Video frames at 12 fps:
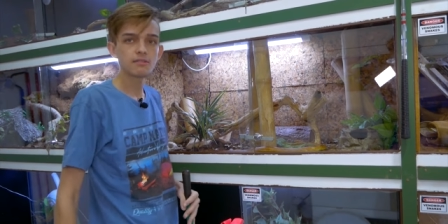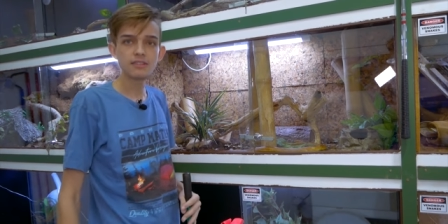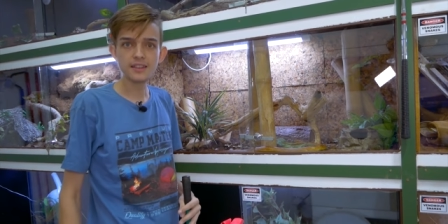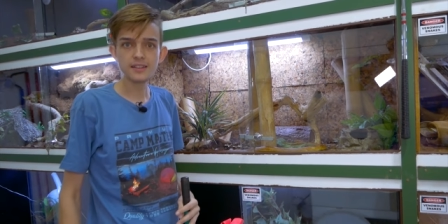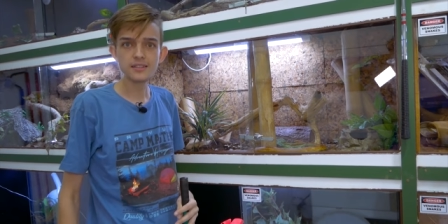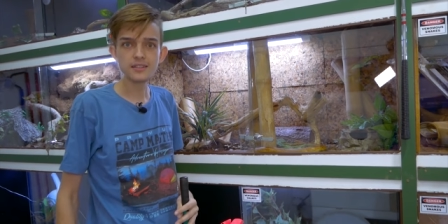
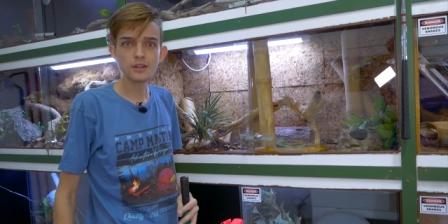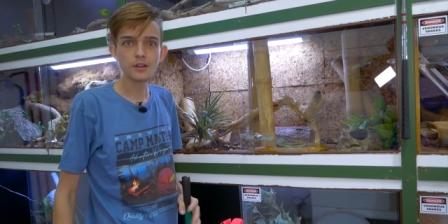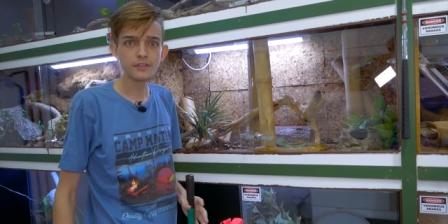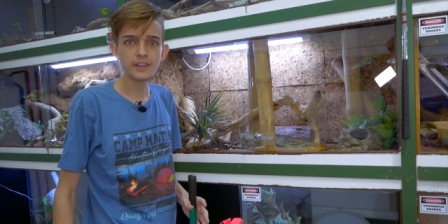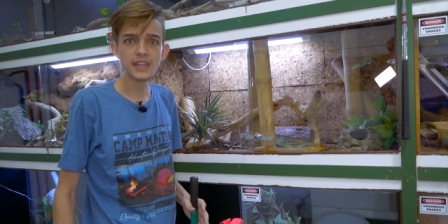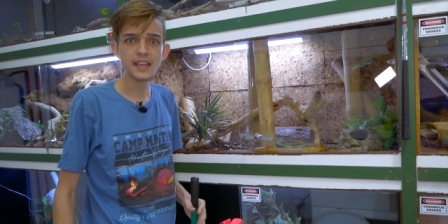this
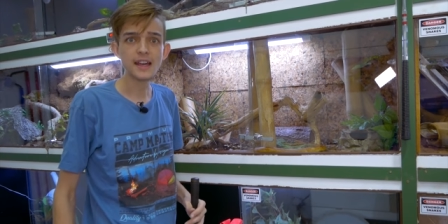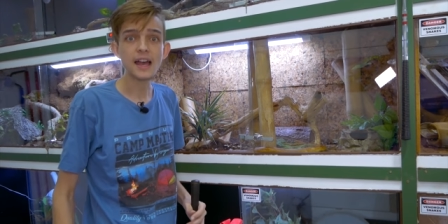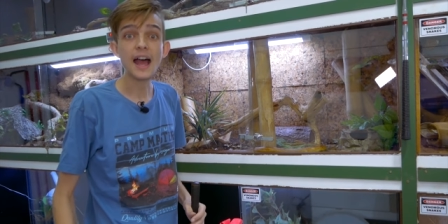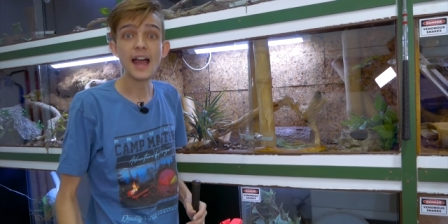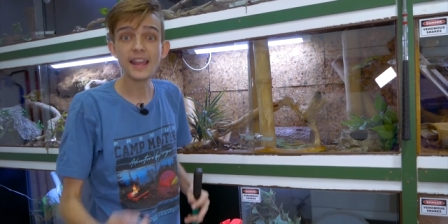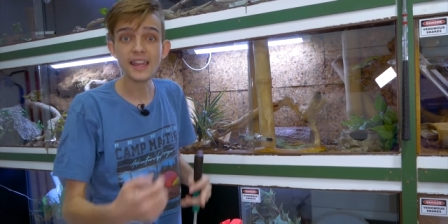over here,
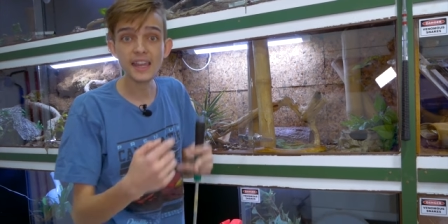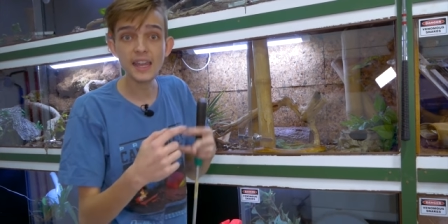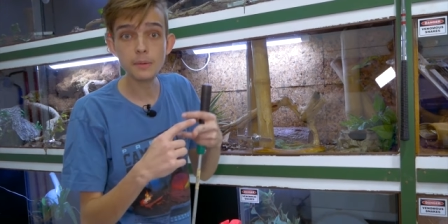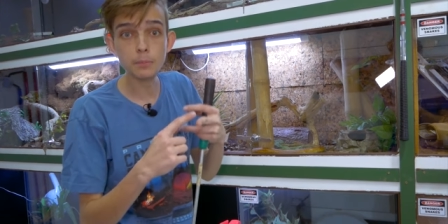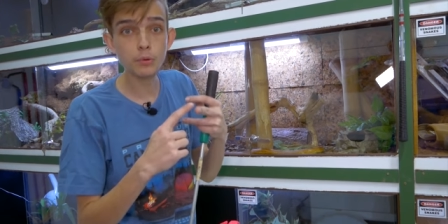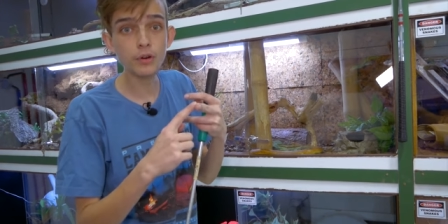I can
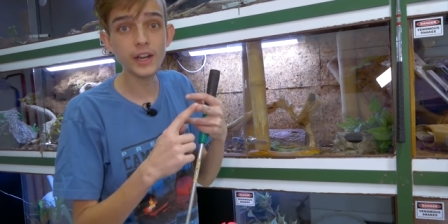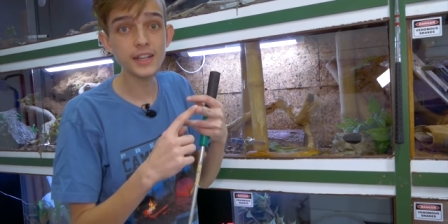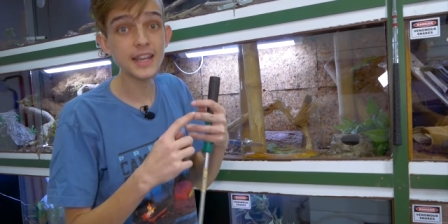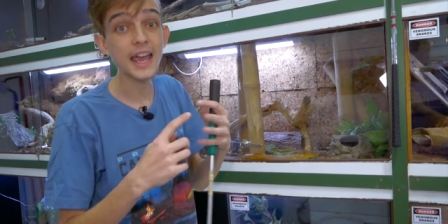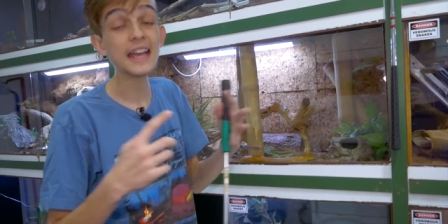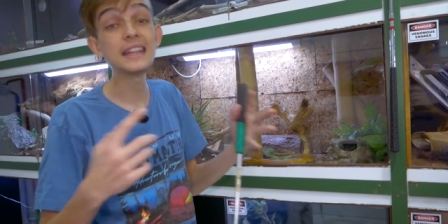get
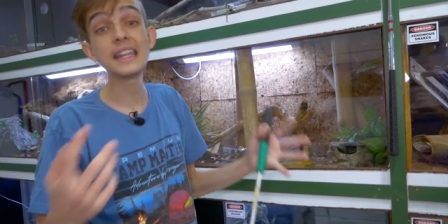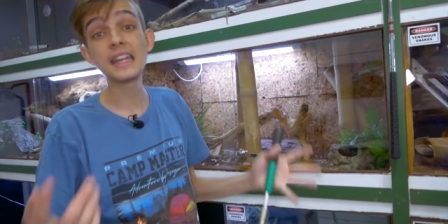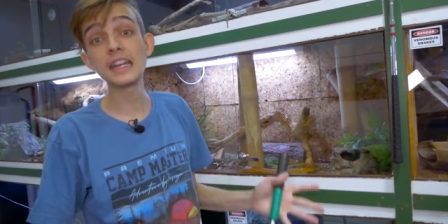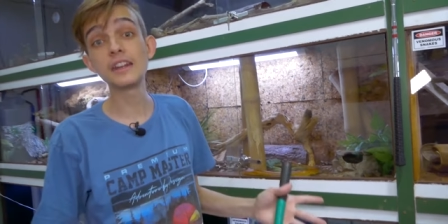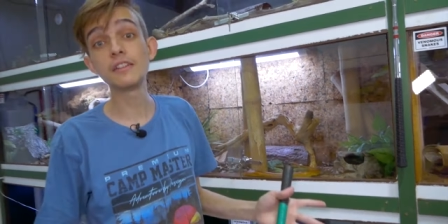pricked and then